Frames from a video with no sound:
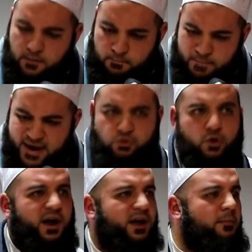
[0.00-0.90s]

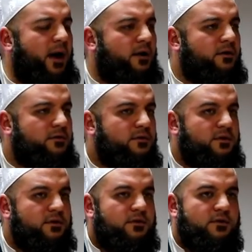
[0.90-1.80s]
Baytul Hikmah.
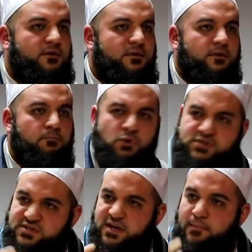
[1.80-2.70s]

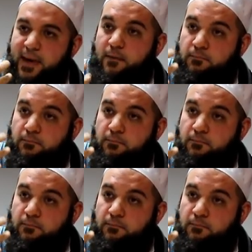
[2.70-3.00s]
Muslim